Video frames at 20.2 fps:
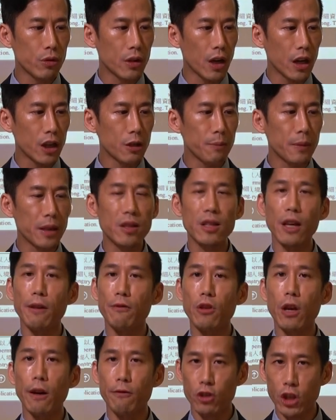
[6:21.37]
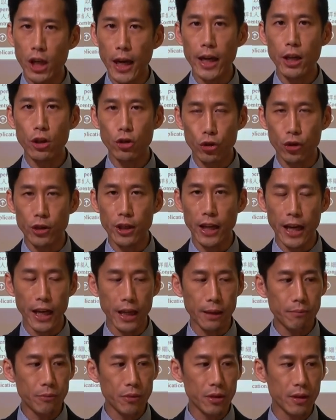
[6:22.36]
documents if you have changed your
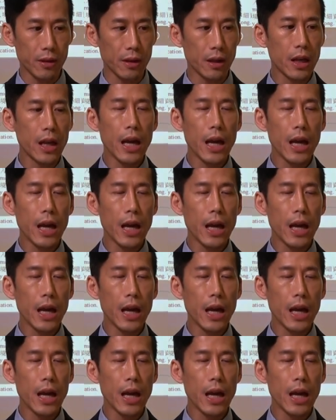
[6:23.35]
names.